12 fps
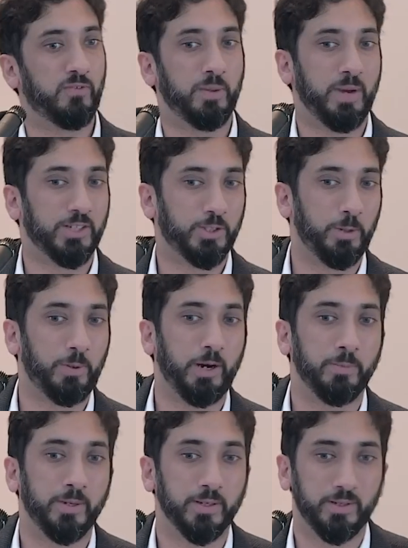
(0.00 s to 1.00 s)
of them has an
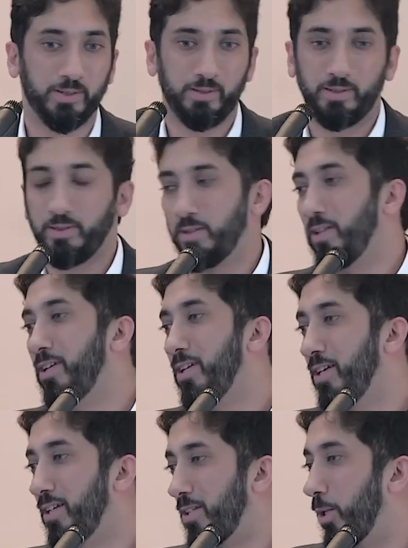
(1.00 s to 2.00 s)
apartment,
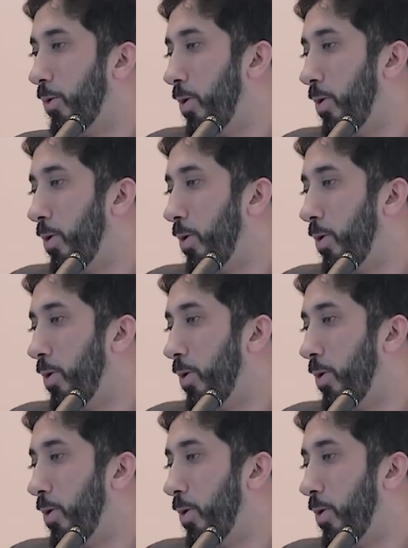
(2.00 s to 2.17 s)
then